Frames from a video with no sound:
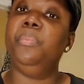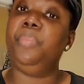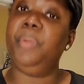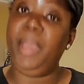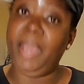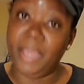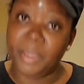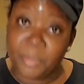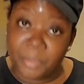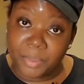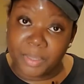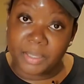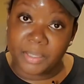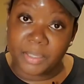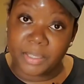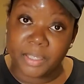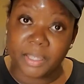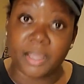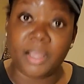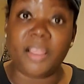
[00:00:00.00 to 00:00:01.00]
Baby,
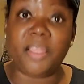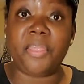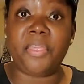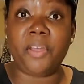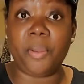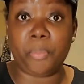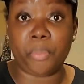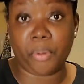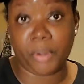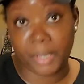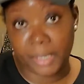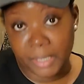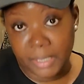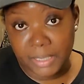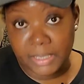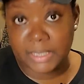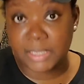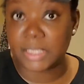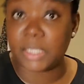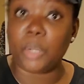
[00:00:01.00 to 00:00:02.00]
the
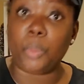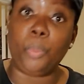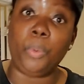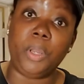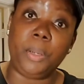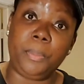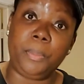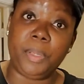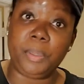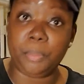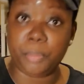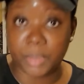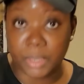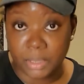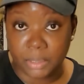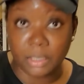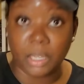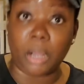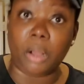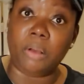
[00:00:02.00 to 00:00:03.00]
brakes would have been
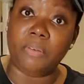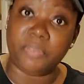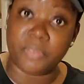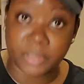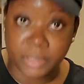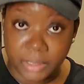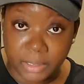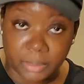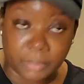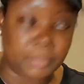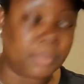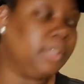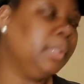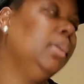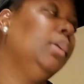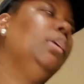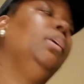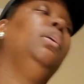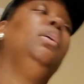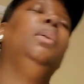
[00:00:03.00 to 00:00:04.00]
beat off of him.
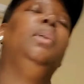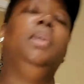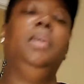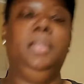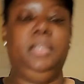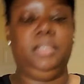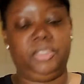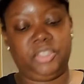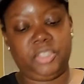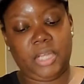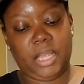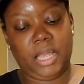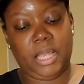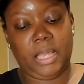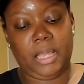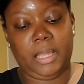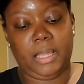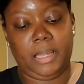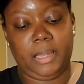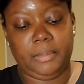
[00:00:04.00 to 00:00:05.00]

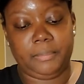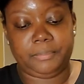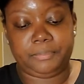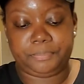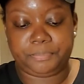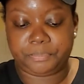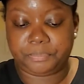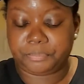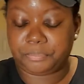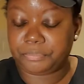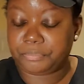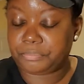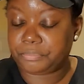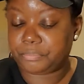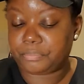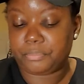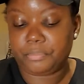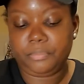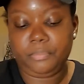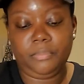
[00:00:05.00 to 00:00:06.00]
Child,
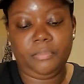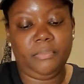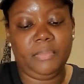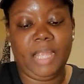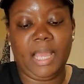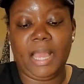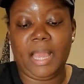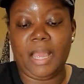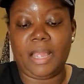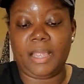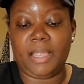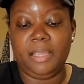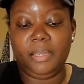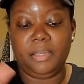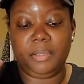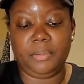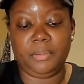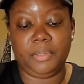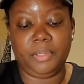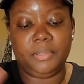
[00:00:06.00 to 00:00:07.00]
I can't
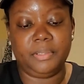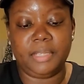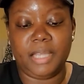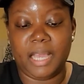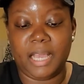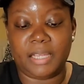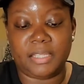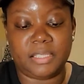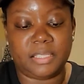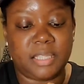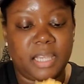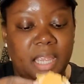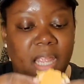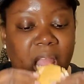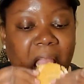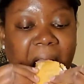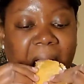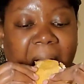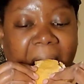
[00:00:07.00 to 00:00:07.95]
do it. I just can't.